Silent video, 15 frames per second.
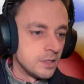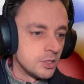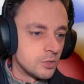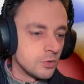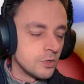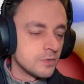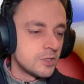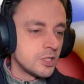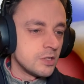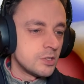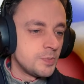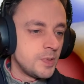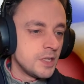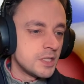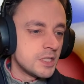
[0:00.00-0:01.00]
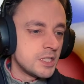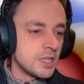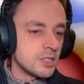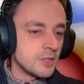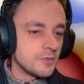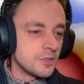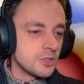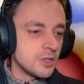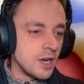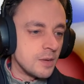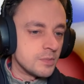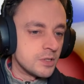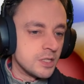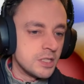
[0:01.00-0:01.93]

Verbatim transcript: Dwarves don't appear to set off the traps.